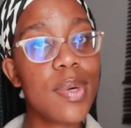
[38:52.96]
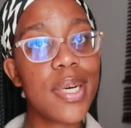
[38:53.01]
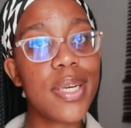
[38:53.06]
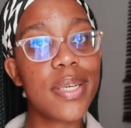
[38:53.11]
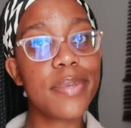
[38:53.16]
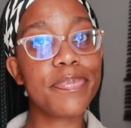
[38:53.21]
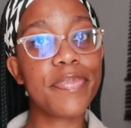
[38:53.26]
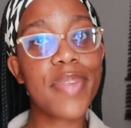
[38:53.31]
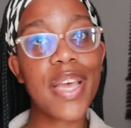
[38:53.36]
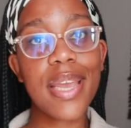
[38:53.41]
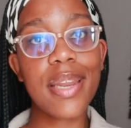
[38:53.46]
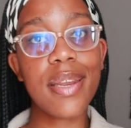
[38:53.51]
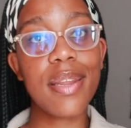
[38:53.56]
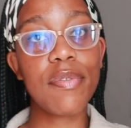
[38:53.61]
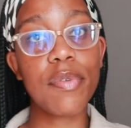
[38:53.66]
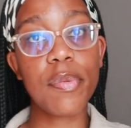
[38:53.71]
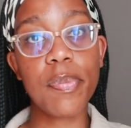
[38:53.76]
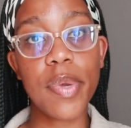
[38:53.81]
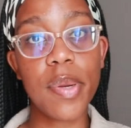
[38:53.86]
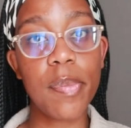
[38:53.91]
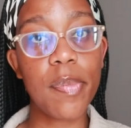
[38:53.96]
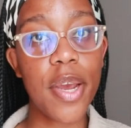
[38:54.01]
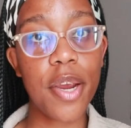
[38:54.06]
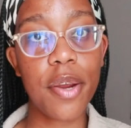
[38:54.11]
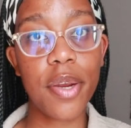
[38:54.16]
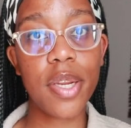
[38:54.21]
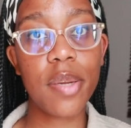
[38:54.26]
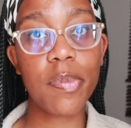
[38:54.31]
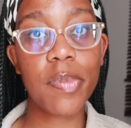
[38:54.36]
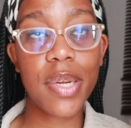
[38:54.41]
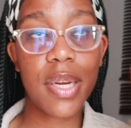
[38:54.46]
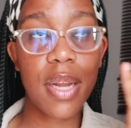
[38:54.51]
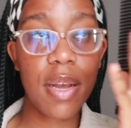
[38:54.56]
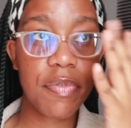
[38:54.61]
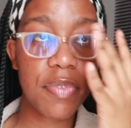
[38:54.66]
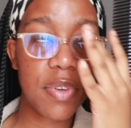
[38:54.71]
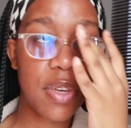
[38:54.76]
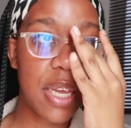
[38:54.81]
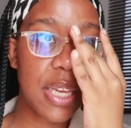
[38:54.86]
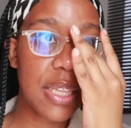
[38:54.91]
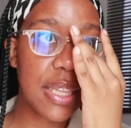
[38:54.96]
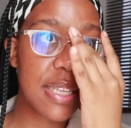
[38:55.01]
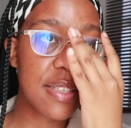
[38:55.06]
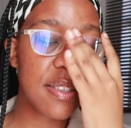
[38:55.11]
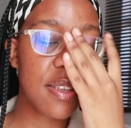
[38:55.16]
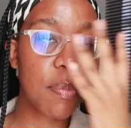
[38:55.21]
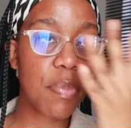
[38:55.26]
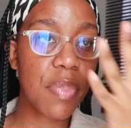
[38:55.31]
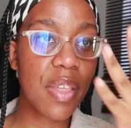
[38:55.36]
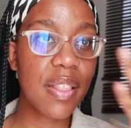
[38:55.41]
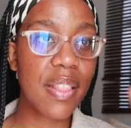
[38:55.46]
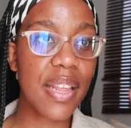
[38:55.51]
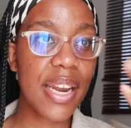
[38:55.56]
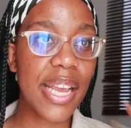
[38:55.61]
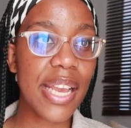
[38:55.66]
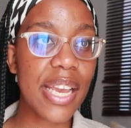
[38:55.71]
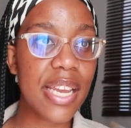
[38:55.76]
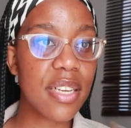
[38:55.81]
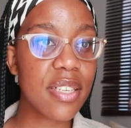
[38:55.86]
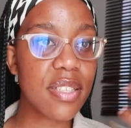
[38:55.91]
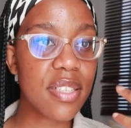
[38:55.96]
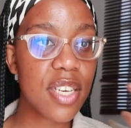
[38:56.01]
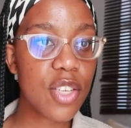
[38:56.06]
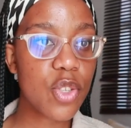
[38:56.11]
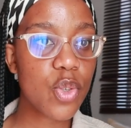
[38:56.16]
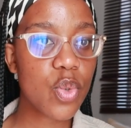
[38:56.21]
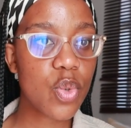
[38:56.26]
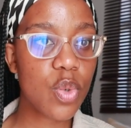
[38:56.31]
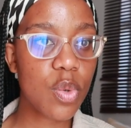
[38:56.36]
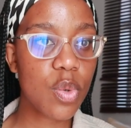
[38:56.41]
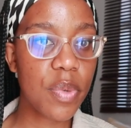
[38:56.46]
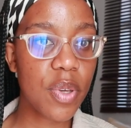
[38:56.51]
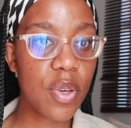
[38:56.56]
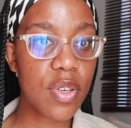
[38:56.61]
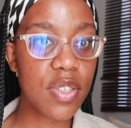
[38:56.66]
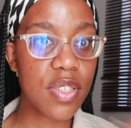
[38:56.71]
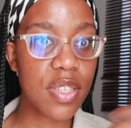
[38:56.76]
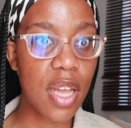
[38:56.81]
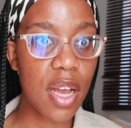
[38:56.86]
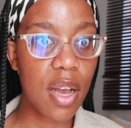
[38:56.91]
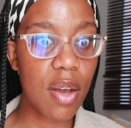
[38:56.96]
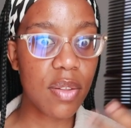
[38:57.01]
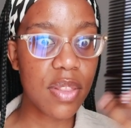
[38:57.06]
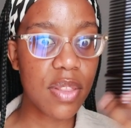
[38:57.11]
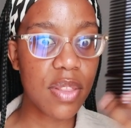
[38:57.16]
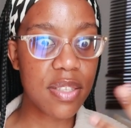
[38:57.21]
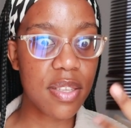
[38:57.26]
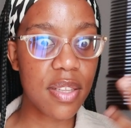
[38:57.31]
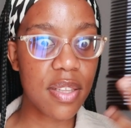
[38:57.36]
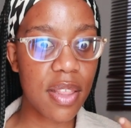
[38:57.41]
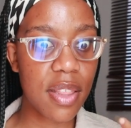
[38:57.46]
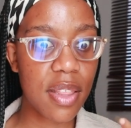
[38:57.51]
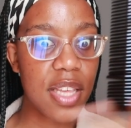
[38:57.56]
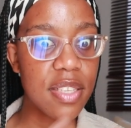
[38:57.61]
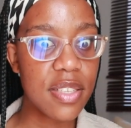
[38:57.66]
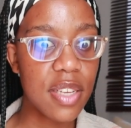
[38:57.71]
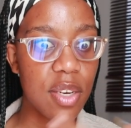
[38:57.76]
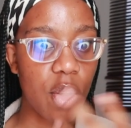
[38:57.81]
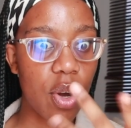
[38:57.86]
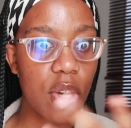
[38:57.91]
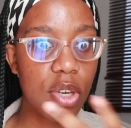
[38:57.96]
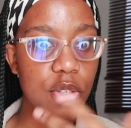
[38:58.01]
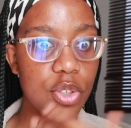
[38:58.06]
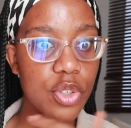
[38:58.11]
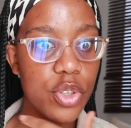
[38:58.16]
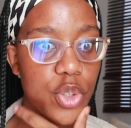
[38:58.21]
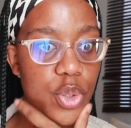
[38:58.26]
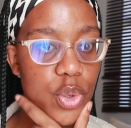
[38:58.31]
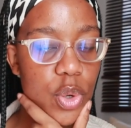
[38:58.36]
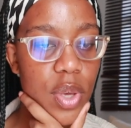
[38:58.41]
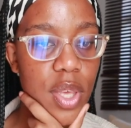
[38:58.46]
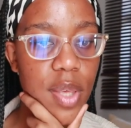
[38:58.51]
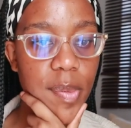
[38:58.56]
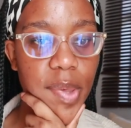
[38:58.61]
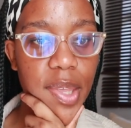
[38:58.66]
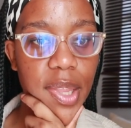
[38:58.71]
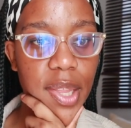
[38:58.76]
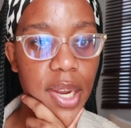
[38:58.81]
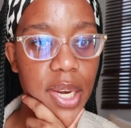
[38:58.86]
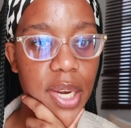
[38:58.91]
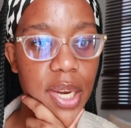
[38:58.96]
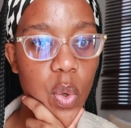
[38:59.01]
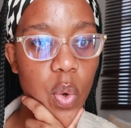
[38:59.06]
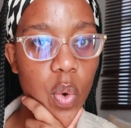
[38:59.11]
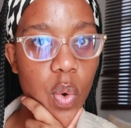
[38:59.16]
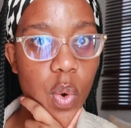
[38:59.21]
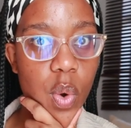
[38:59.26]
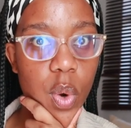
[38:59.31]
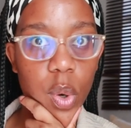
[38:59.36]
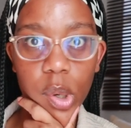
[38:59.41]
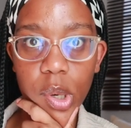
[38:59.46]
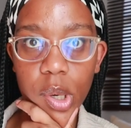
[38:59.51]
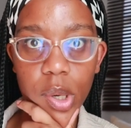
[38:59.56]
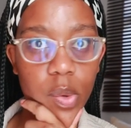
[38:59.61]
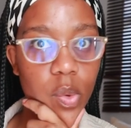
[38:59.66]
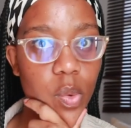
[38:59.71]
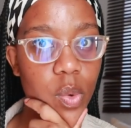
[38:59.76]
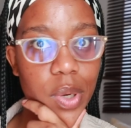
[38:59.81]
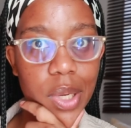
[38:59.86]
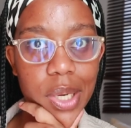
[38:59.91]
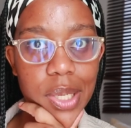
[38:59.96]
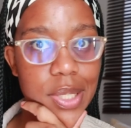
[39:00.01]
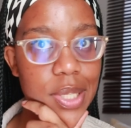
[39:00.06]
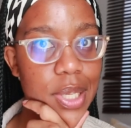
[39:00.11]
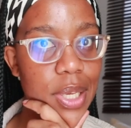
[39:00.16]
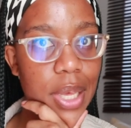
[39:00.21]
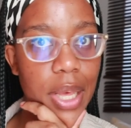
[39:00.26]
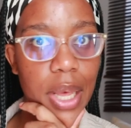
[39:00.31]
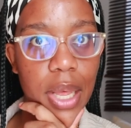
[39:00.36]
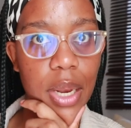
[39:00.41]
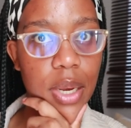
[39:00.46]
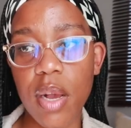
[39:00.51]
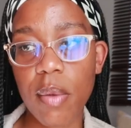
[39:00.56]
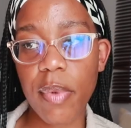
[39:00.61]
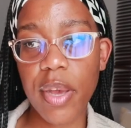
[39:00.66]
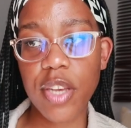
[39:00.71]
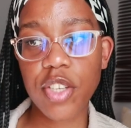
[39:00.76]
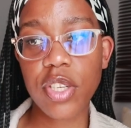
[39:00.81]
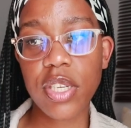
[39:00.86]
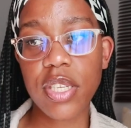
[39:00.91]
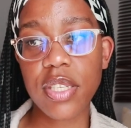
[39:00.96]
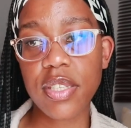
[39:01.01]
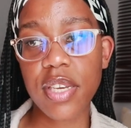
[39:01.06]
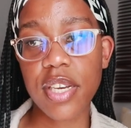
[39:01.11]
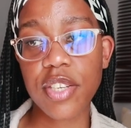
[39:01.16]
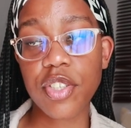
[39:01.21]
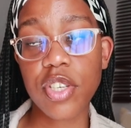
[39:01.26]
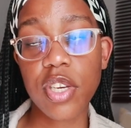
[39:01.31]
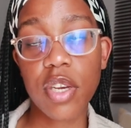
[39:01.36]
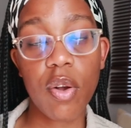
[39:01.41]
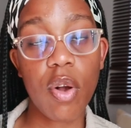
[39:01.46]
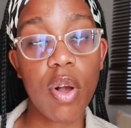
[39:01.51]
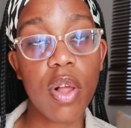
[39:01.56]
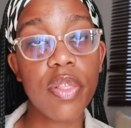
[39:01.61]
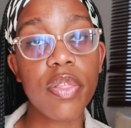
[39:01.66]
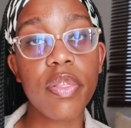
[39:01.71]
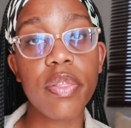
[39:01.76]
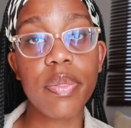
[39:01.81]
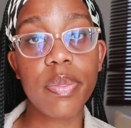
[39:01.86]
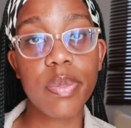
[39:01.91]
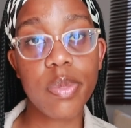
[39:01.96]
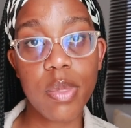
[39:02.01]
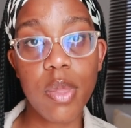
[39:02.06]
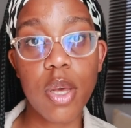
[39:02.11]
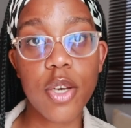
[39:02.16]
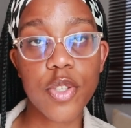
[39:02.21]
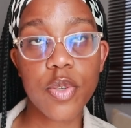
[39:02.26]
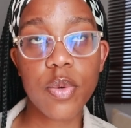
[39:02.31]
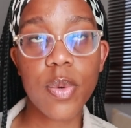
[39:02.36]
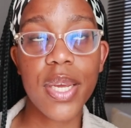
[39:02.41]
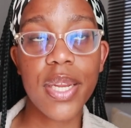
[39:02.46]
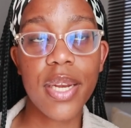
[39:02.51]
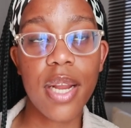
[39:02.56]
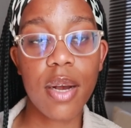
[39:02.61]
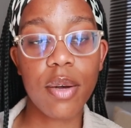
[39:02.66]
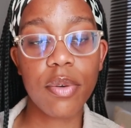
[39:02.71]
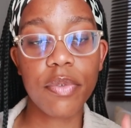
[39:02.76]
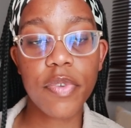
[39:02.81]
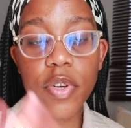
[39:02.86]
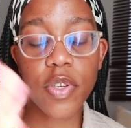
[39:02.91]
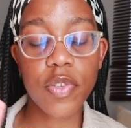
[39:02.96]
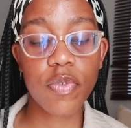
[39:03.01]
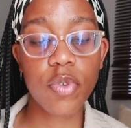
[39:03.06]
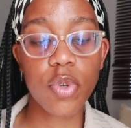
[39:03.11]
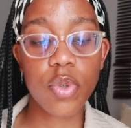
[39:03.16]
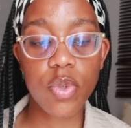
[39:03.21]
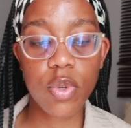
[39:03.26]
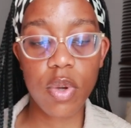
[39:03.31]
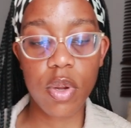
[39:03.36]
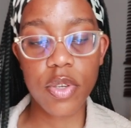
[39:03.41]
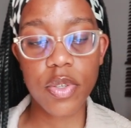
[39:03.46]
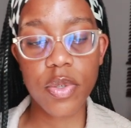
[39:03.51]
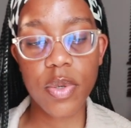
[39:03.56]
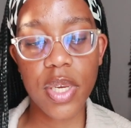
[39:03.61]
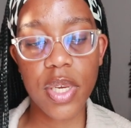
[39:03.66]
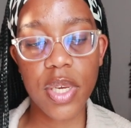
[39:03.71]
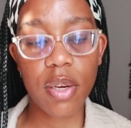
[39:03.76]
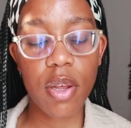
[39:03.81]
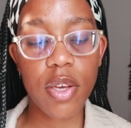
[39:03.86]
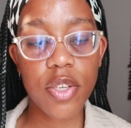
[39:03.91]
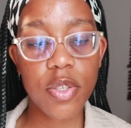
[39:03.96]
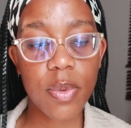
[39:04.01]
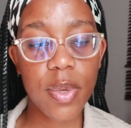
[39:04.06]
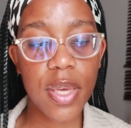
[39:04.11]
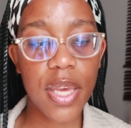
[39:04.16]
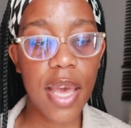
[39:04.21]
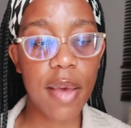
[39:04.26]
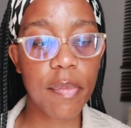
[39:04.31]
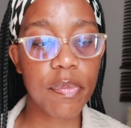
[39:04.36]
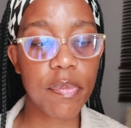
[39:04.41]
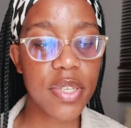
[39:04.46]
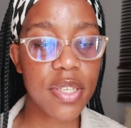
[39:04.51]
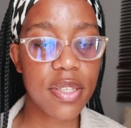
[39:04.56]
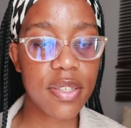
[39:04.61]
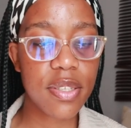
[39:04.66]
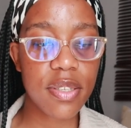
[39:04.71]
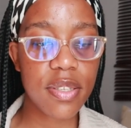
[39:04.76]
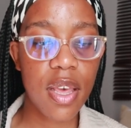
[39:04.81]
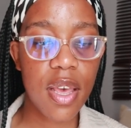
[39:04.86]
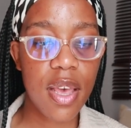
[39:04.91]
what? I never been married, but I feel like that's something that I can attest to, because now these are the things that God is just showing me, that you go critical. I'm actually touching on last week now. Fast forward to last week. Last week happens,